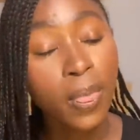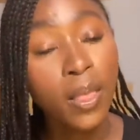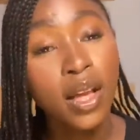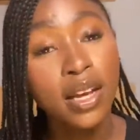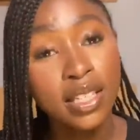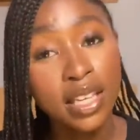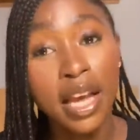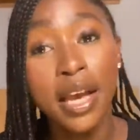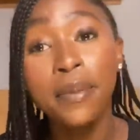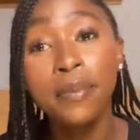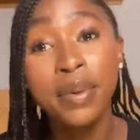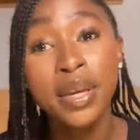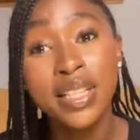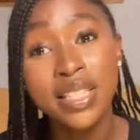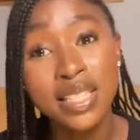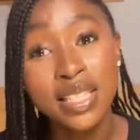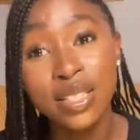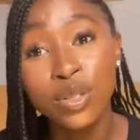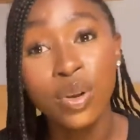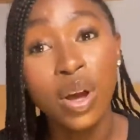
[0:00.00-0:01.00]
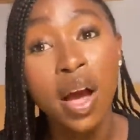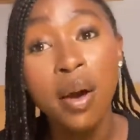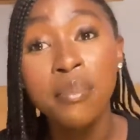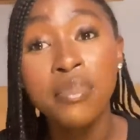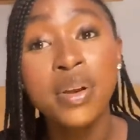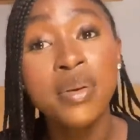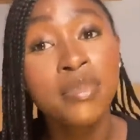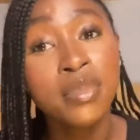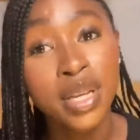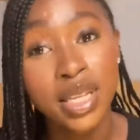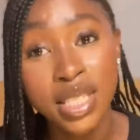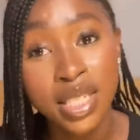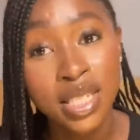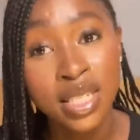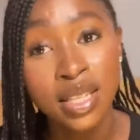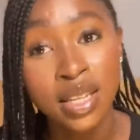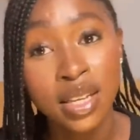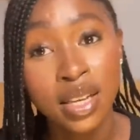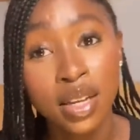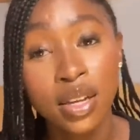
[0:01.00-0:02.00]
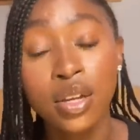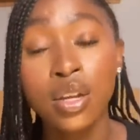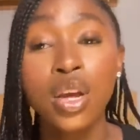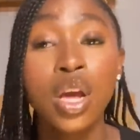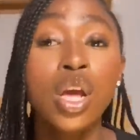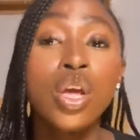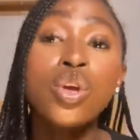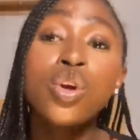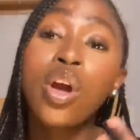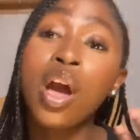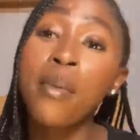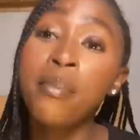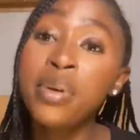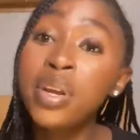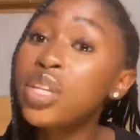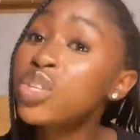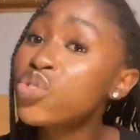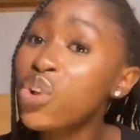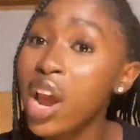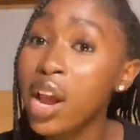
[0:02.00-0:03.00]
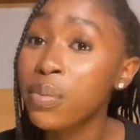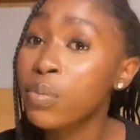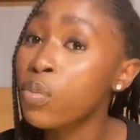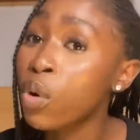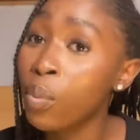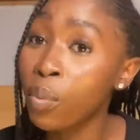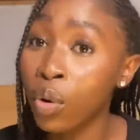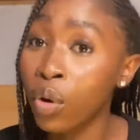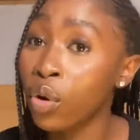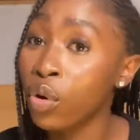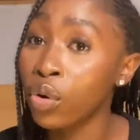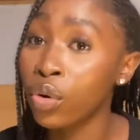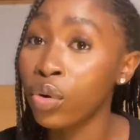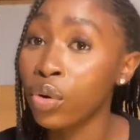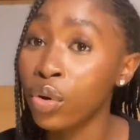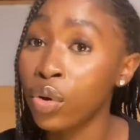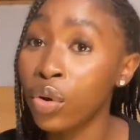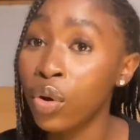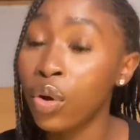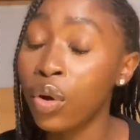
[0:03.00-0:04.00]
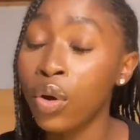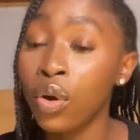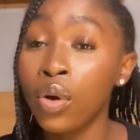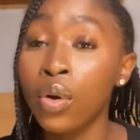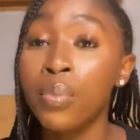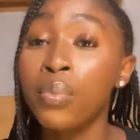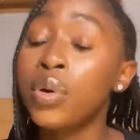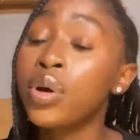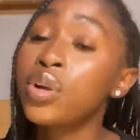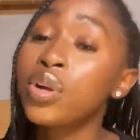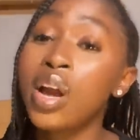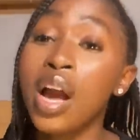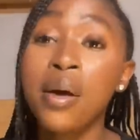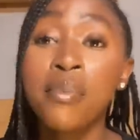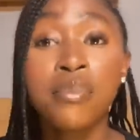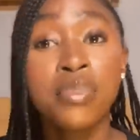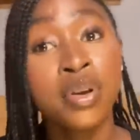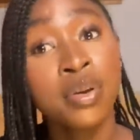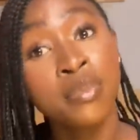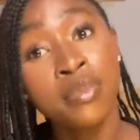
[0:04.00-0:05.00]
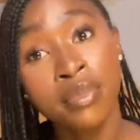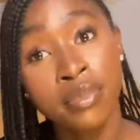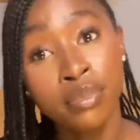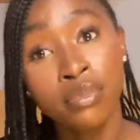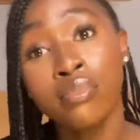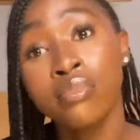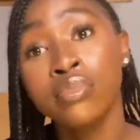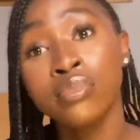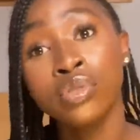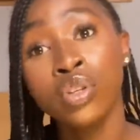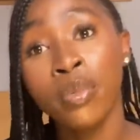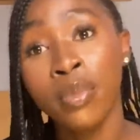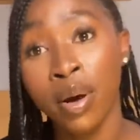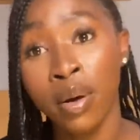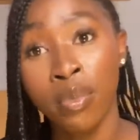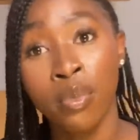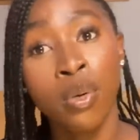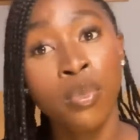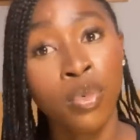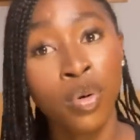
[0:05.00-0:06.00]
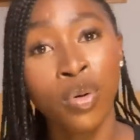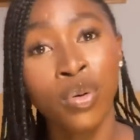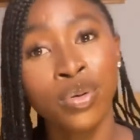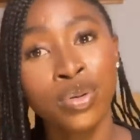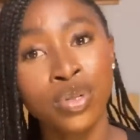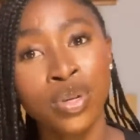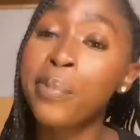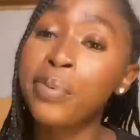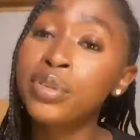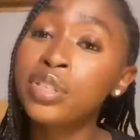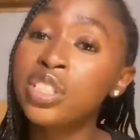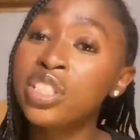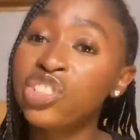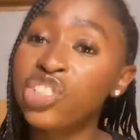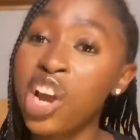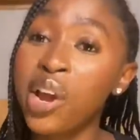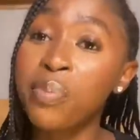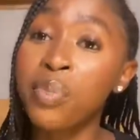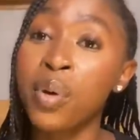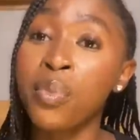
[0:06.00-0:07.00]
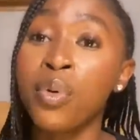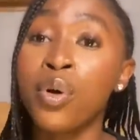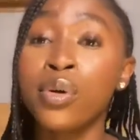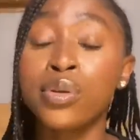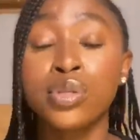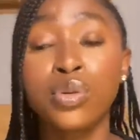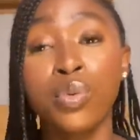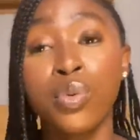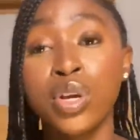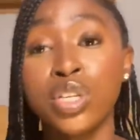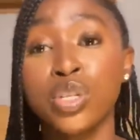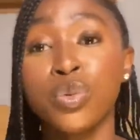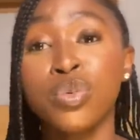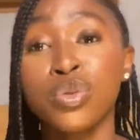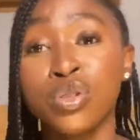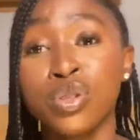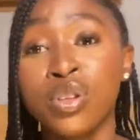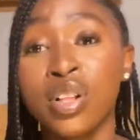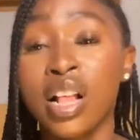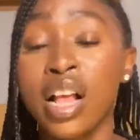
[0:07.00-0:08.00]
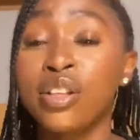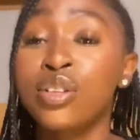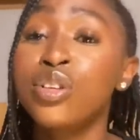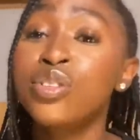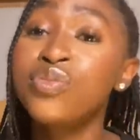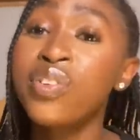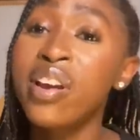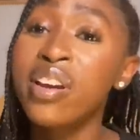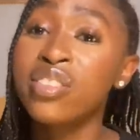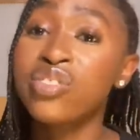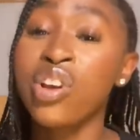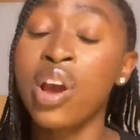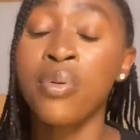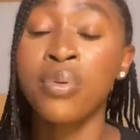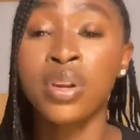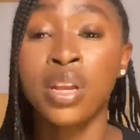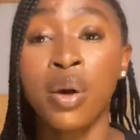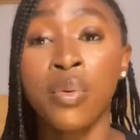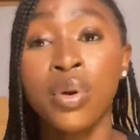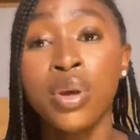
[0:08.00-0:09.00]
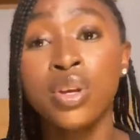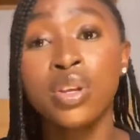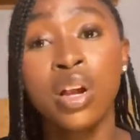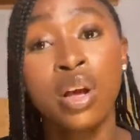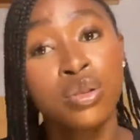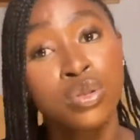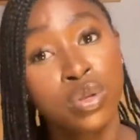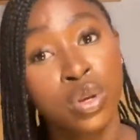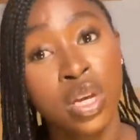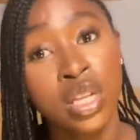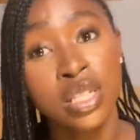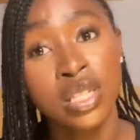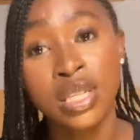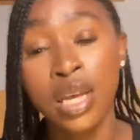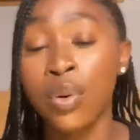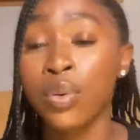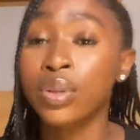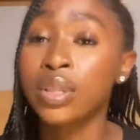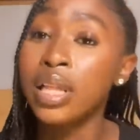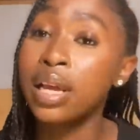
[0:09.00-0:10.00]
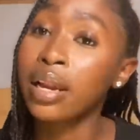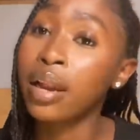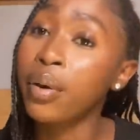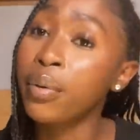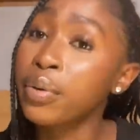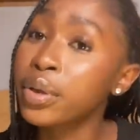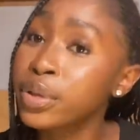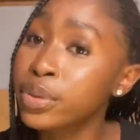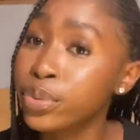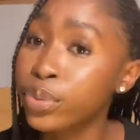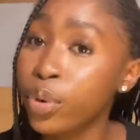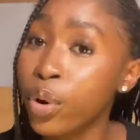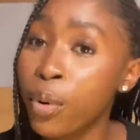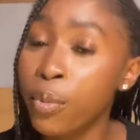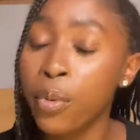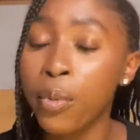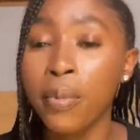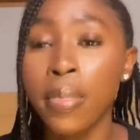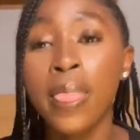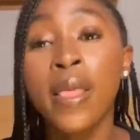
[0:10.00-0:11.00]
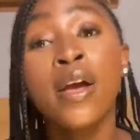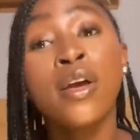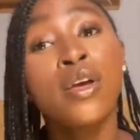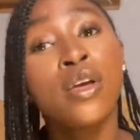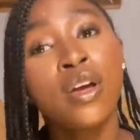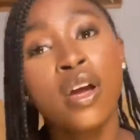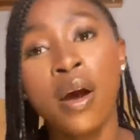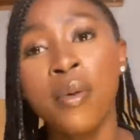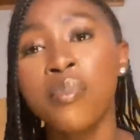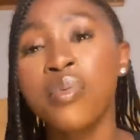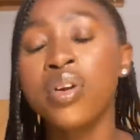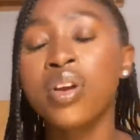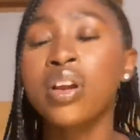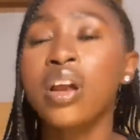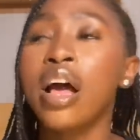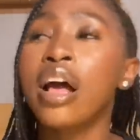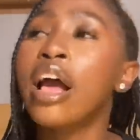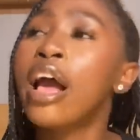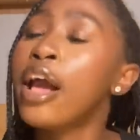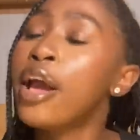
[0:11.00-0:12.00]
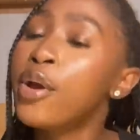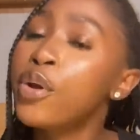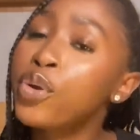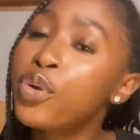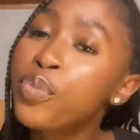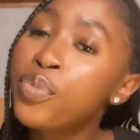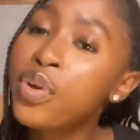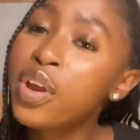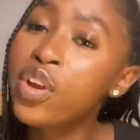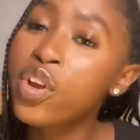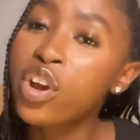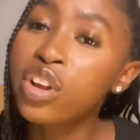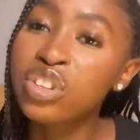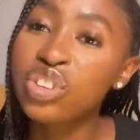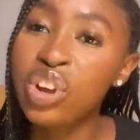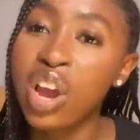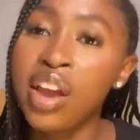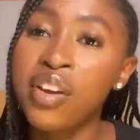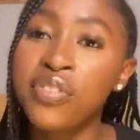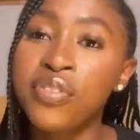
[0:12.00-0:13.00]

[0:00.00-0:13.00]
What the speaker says: yeah, meat. You can't bring meat. You can bring dried pomo, but you can't bring normal pomo also. Put the dried pomo also, what it's supposed to be like. Those very dry ones that when you now soak inside water now, it will come up. You can bring that. You bring your dry